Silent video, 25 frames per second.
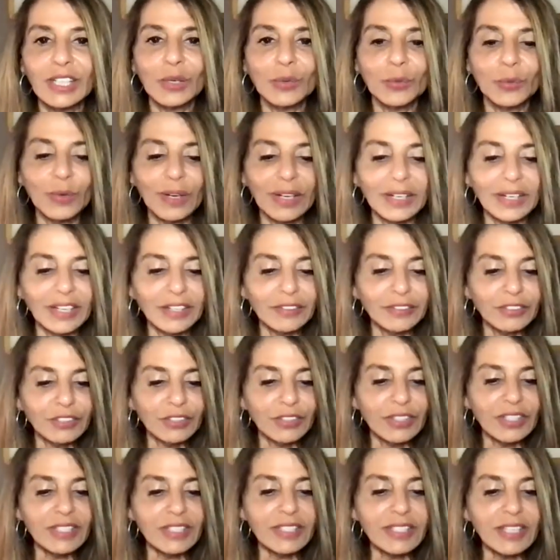Whatever
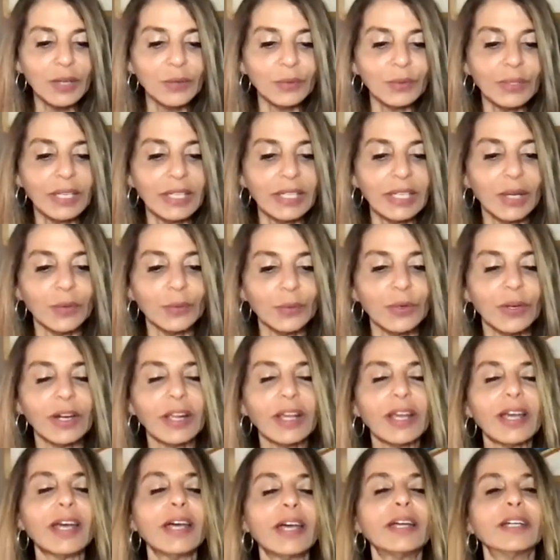it's in our
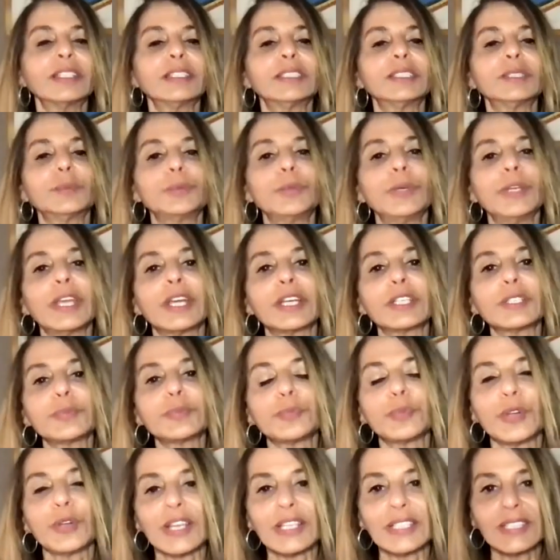heart, we
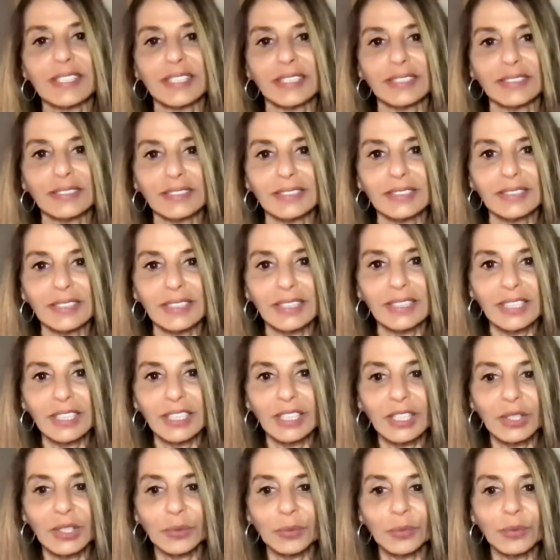express it
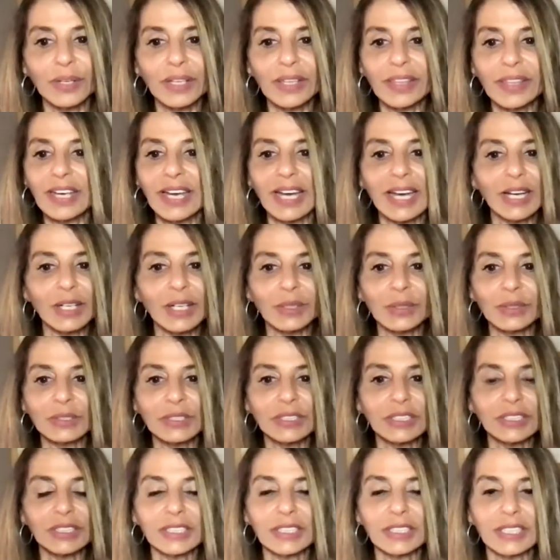without
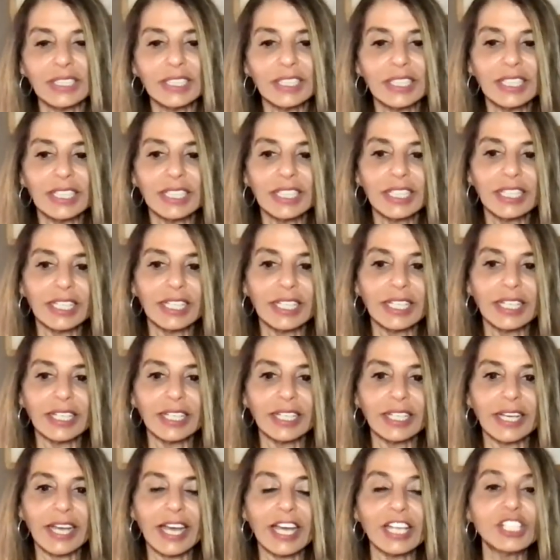
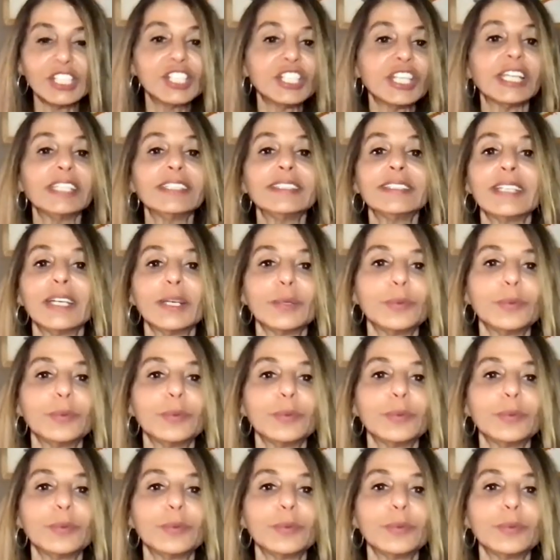agenda,